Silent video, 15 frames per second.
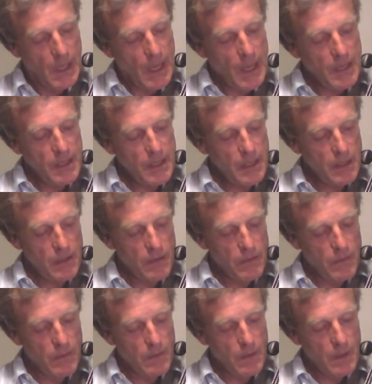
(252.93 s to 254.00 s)
And here
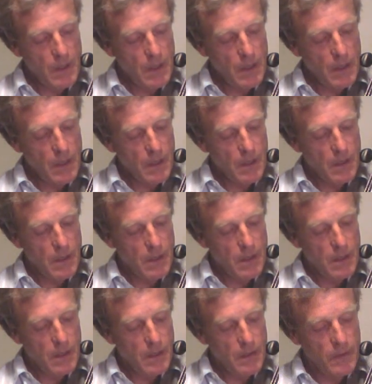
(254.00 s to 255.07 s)

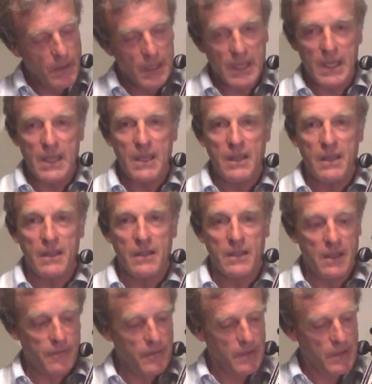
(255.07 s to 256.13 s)
the key
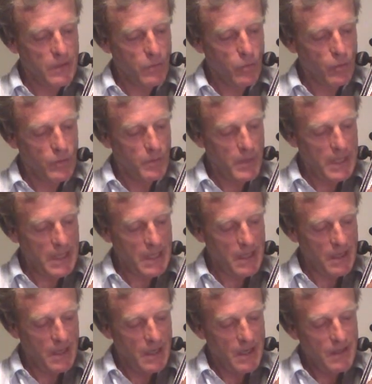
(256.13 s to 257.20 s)
difference would be
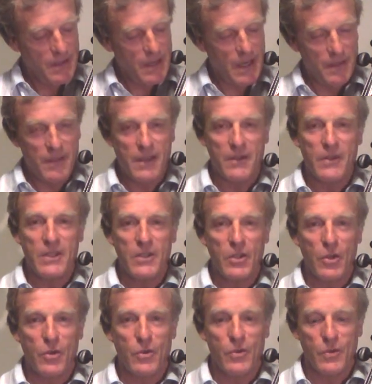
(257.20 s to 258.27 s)
that there is
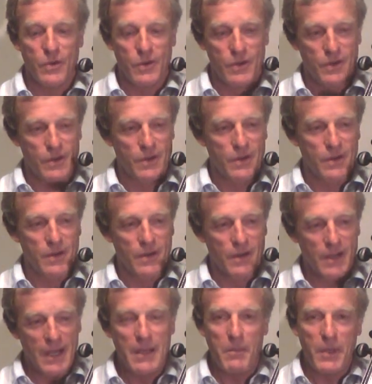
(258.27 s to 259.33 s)
no
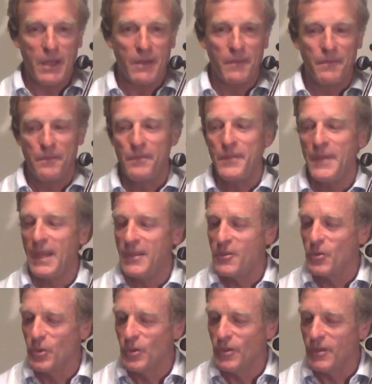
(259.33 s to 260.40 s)
clamping at
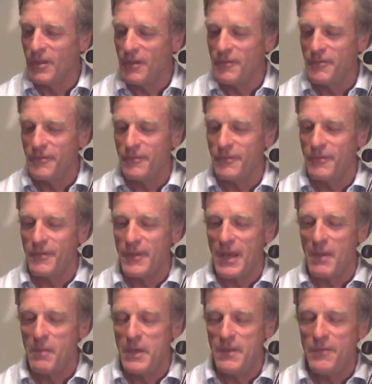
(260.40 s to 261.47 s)
all of
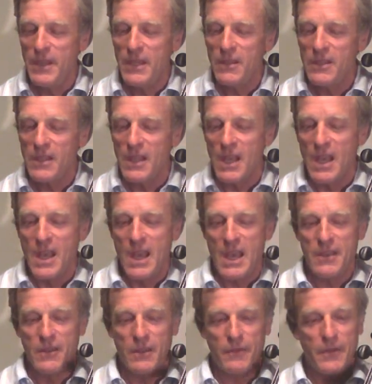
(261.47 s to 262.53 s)
thumb and fingers, and
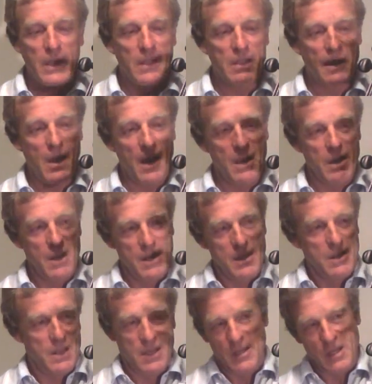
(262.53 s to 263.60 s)
that the fingers are
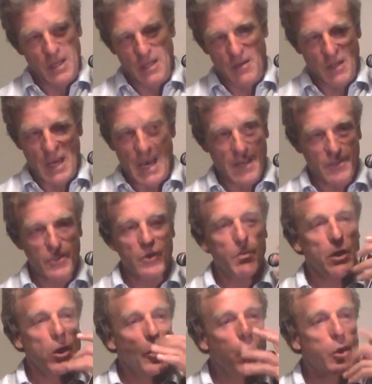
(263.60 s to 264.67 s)
indeed asked to
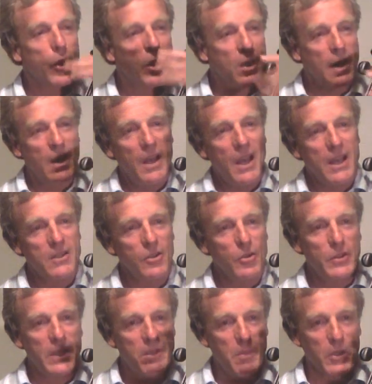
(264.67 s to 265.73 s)
be as loose
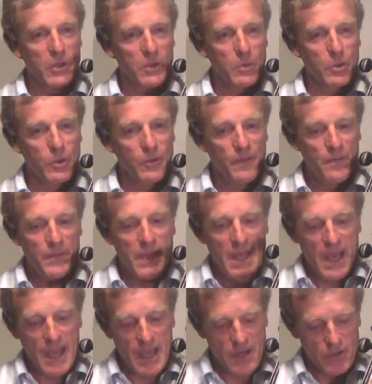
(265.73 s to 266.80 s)
as possible
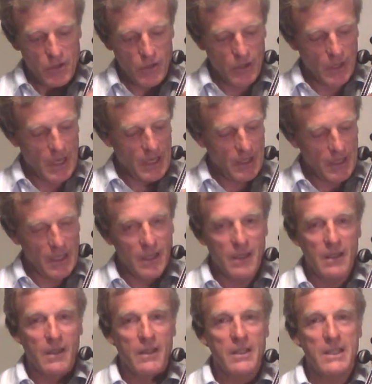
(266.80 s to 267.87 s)
and to lightly
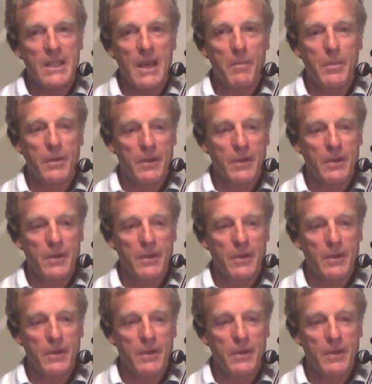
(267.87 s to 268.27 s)
tap